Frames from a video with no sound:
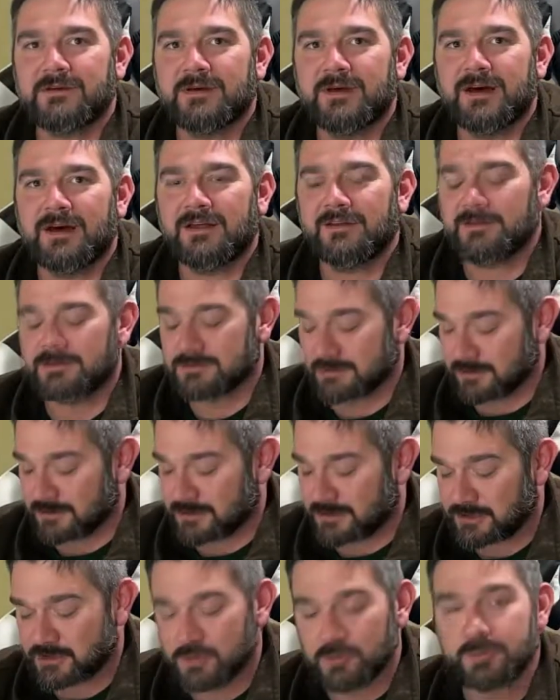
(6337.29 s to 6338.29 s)
Those look
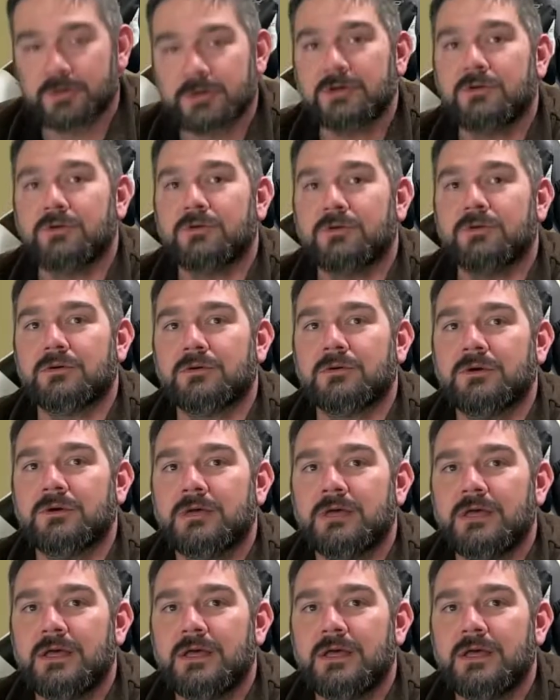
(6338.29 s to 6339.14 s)
super cool,